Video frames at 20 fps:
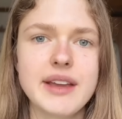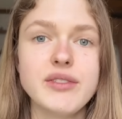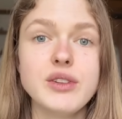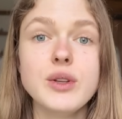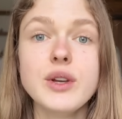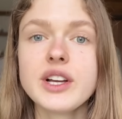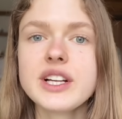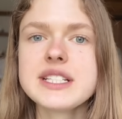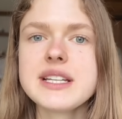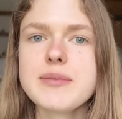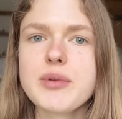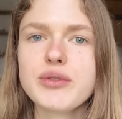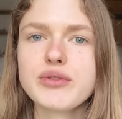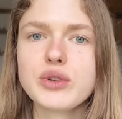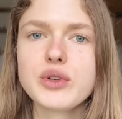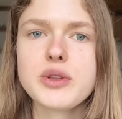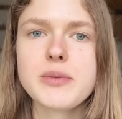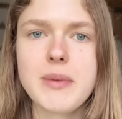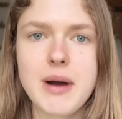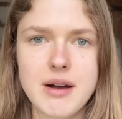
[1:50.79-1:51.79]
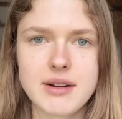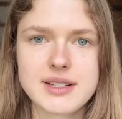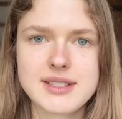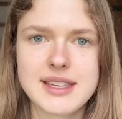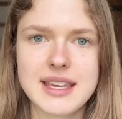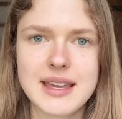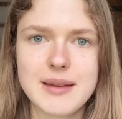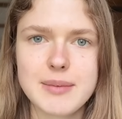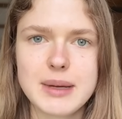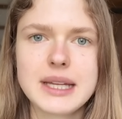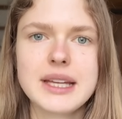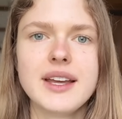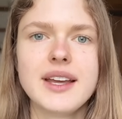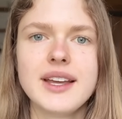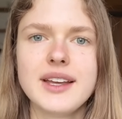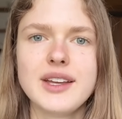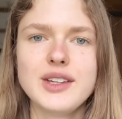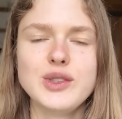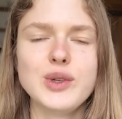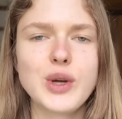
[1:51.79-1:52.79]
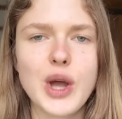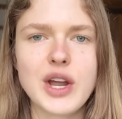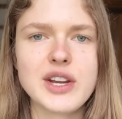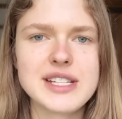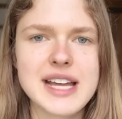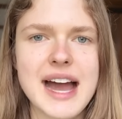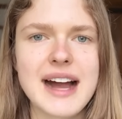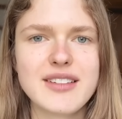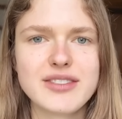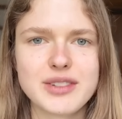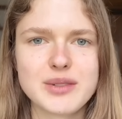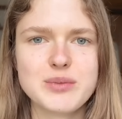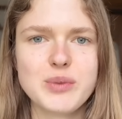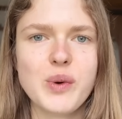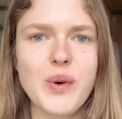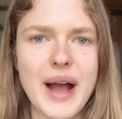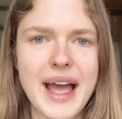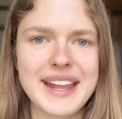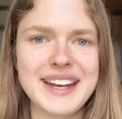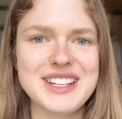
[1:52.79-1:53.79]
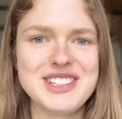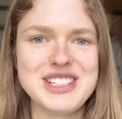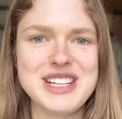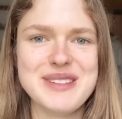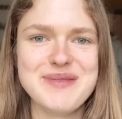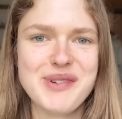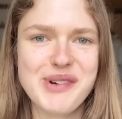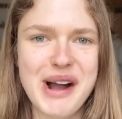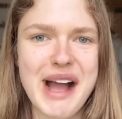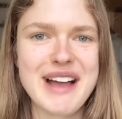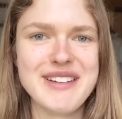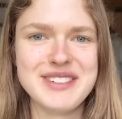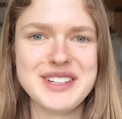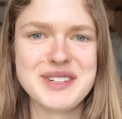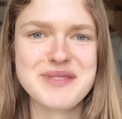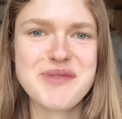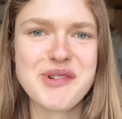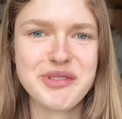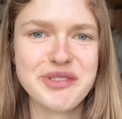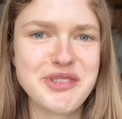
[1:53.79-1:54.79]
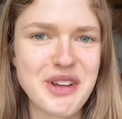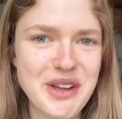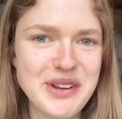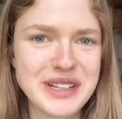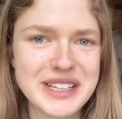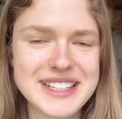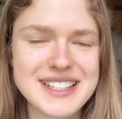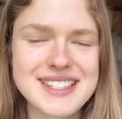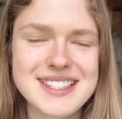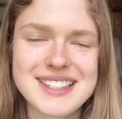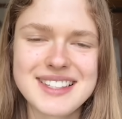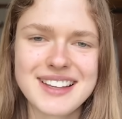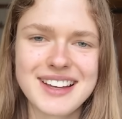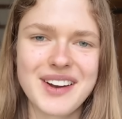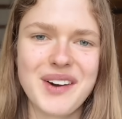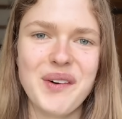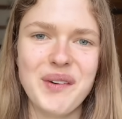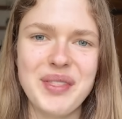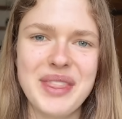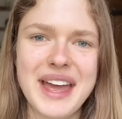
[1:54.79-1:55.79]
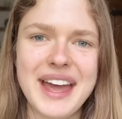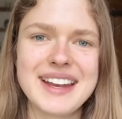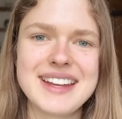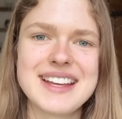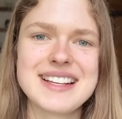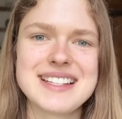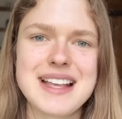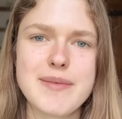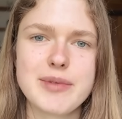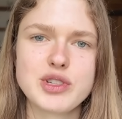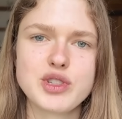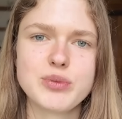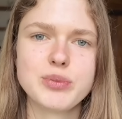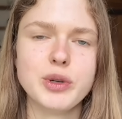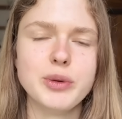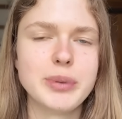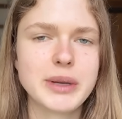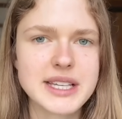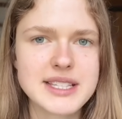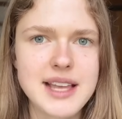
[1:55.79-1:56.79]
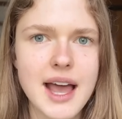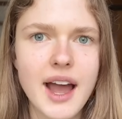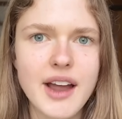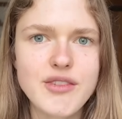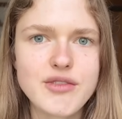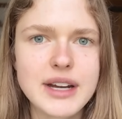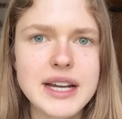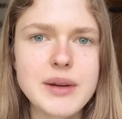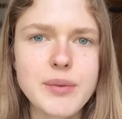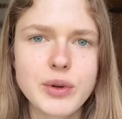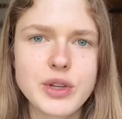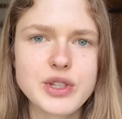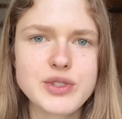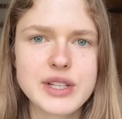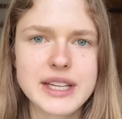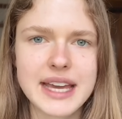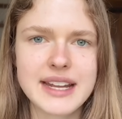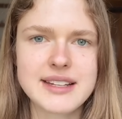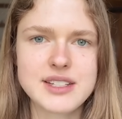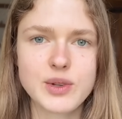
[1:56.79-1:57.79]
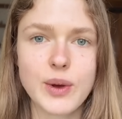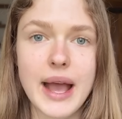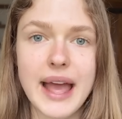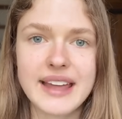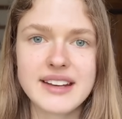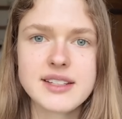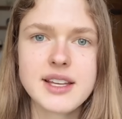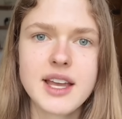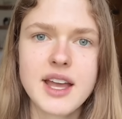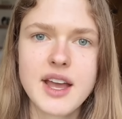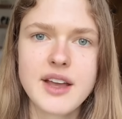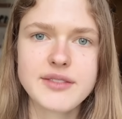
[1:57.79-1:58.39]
If you look at it before the mark scheme, you're going to have more energy, more effort, more focus on that examiner's report, because I really want you to get into your head